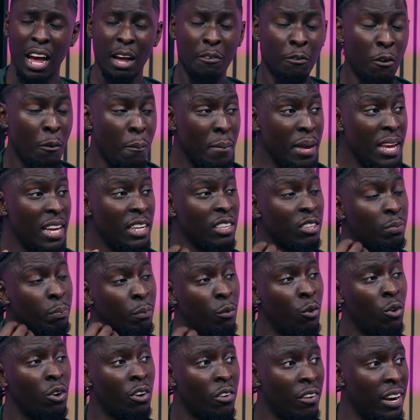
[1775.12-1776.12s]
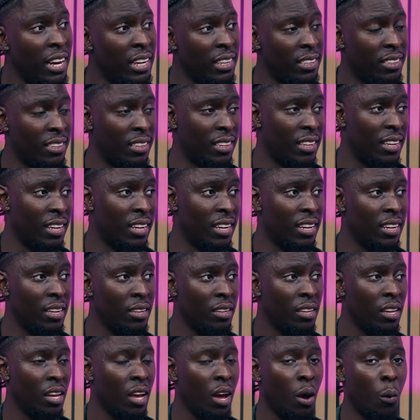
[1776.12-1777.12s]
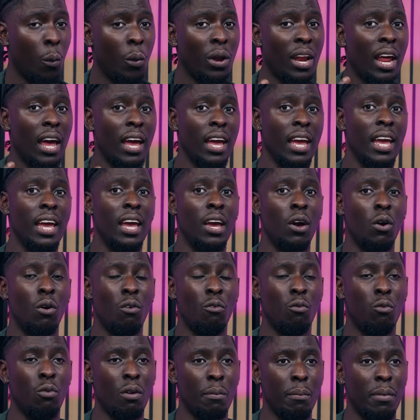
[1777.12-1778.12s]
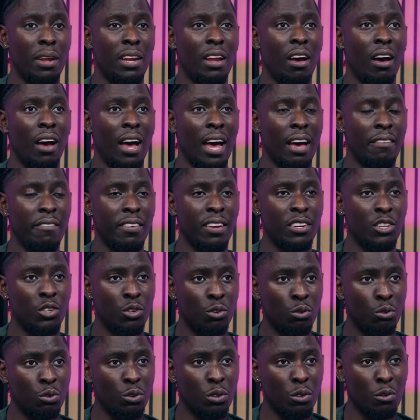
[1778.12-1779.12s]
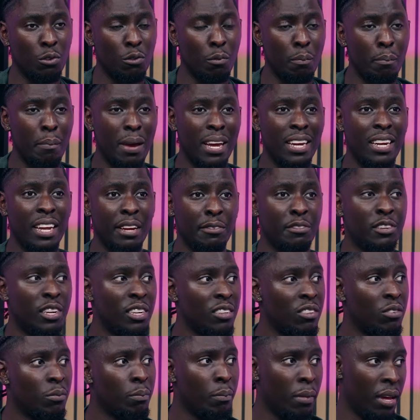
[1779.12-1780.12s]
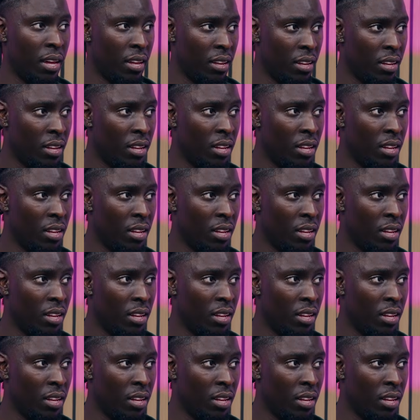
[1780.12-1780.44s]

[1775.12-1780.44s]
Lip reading: For me, it's more crazy, yeah, when I hear of women that are having children with men they've just met.